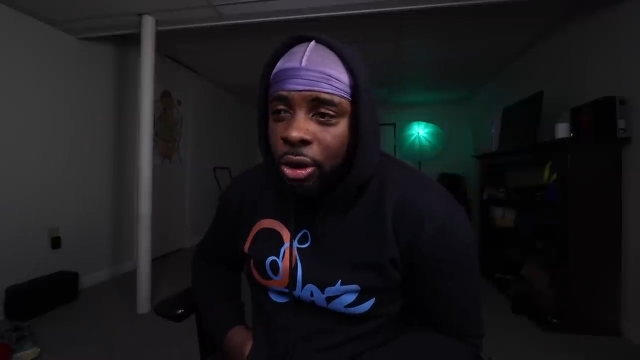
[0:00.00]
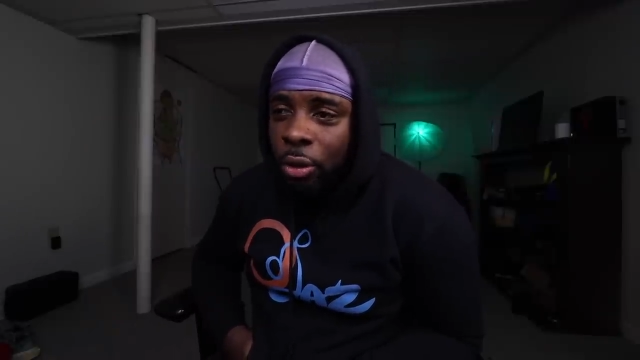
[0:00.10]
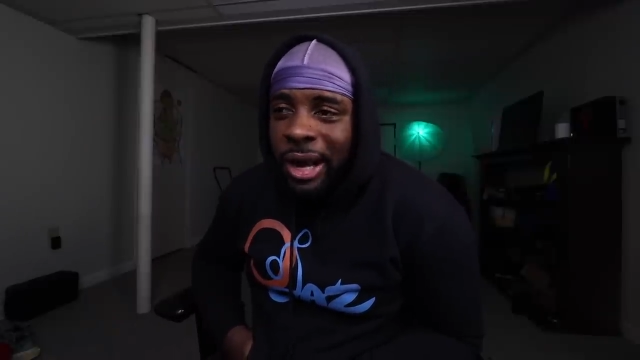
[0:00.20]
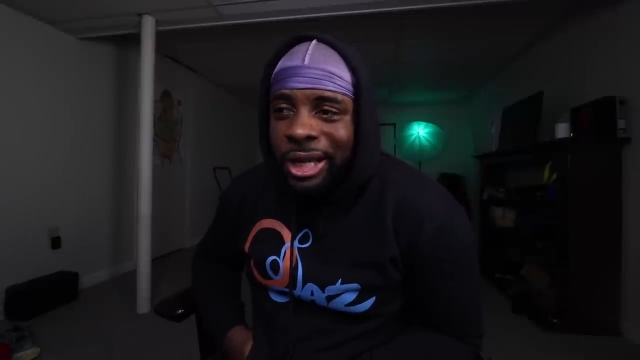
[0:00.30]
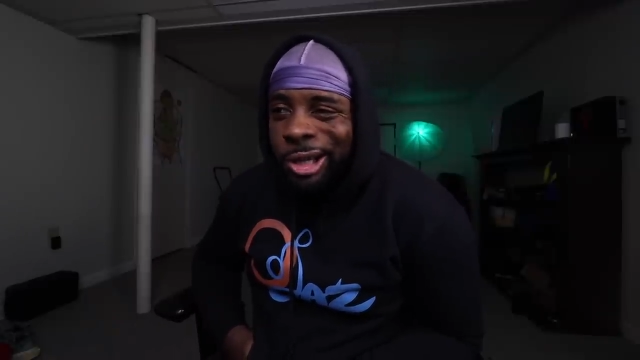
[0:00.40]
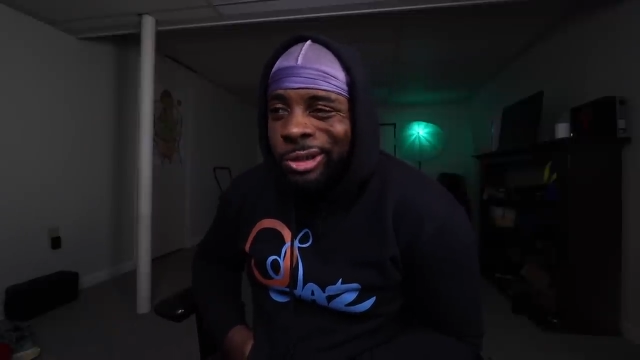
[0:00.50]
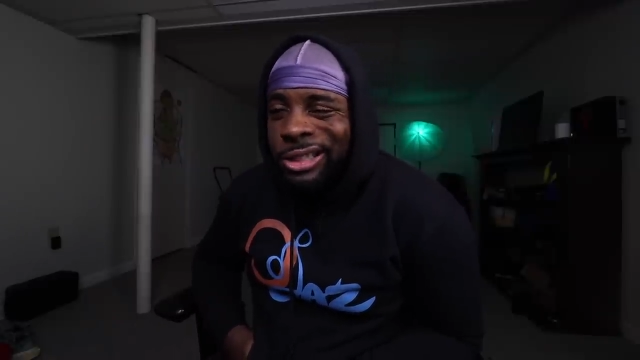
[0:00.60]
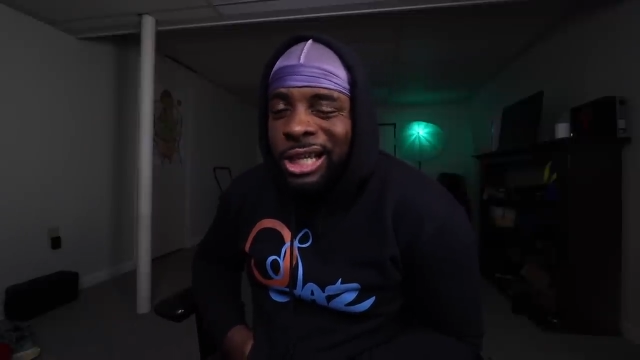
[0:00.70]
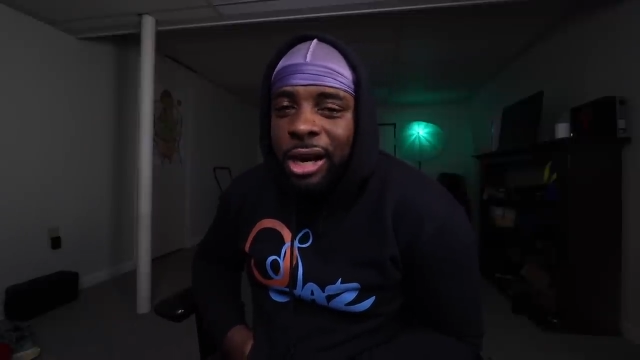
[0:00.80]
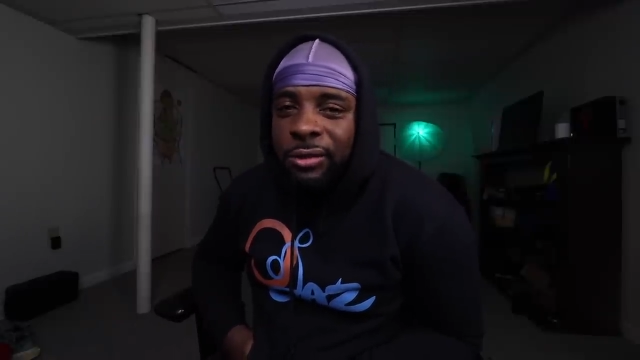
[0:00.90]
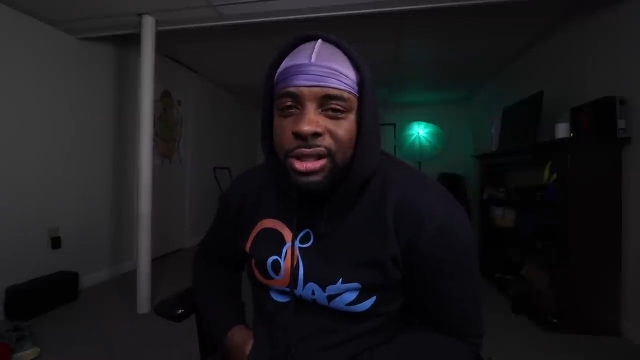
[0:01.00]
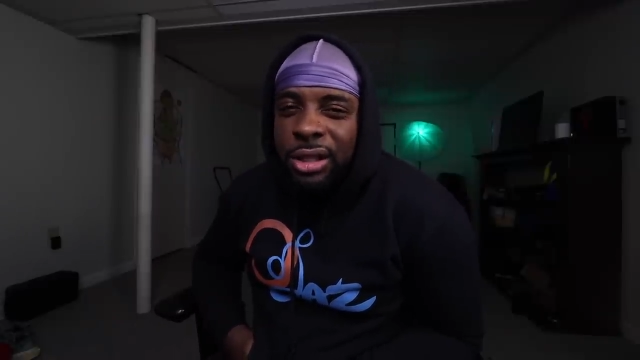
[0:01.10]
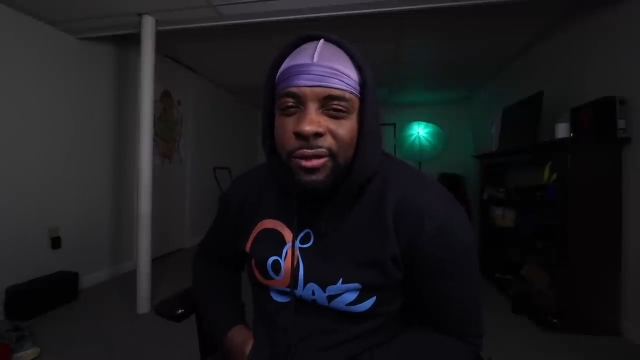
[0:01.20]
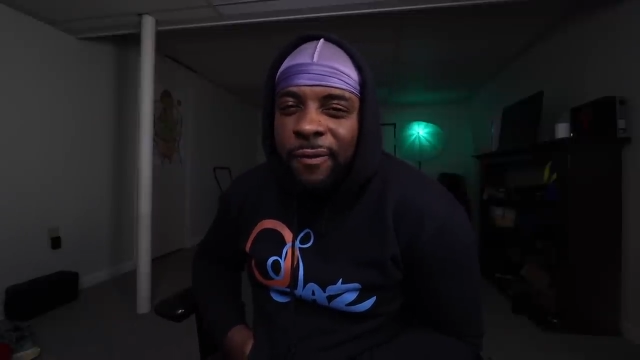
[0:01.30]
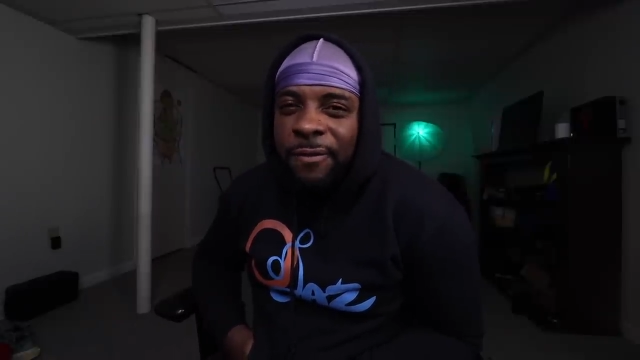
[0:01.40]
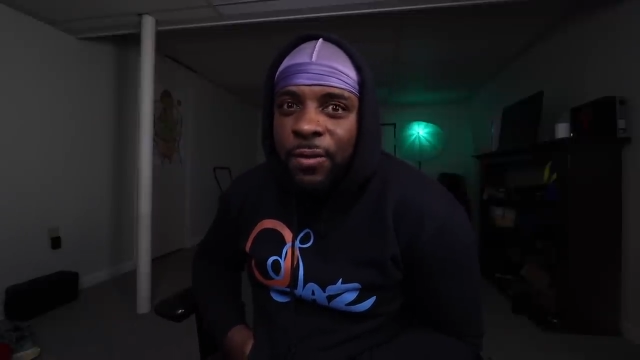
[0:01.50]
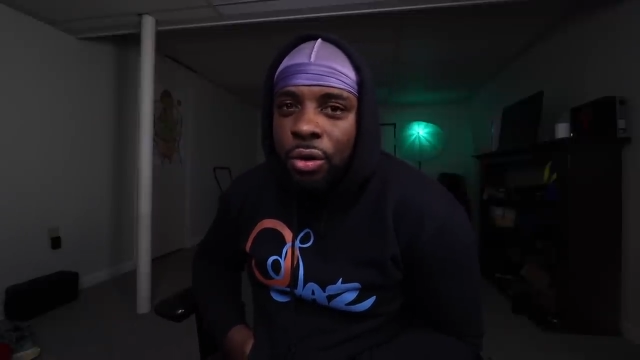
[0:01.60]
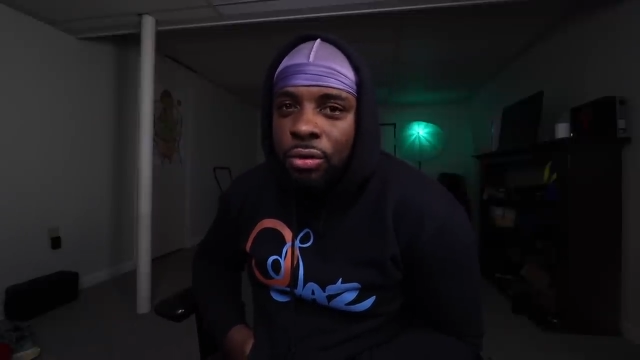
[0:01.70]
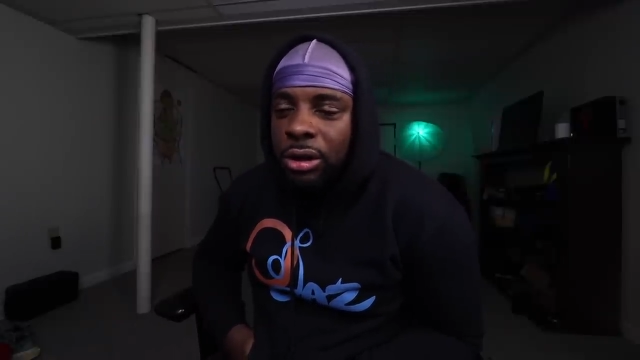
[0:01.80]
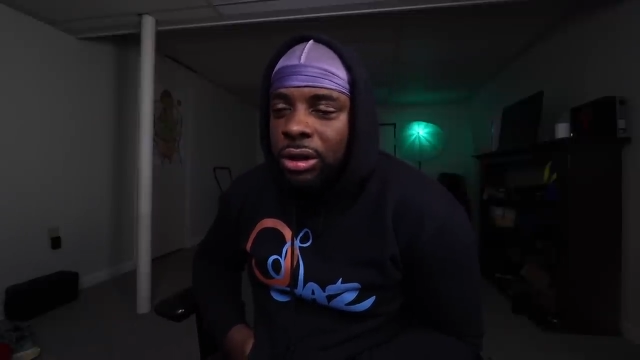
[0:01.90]
Like Osiris
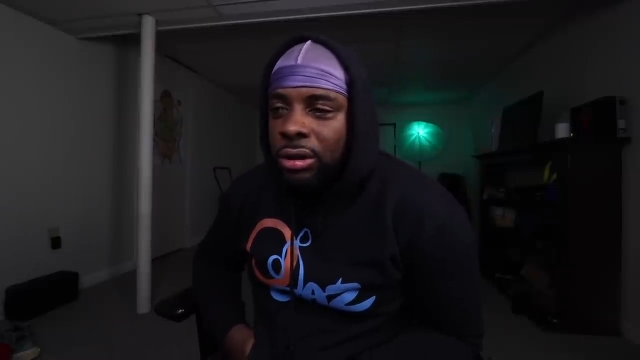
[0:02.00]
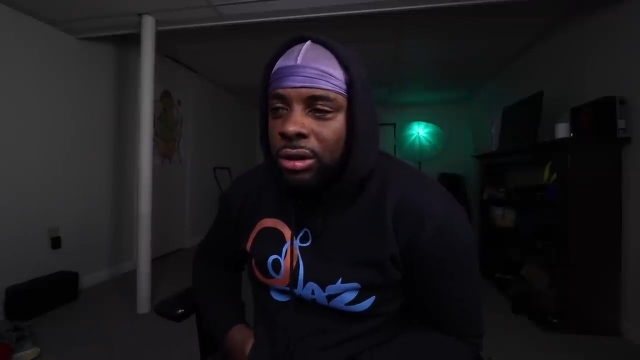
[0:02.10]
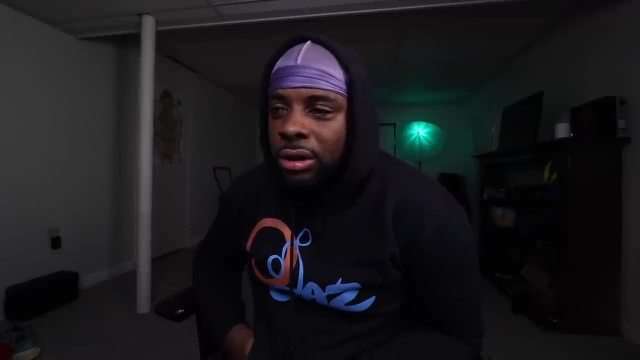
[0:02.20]
folded.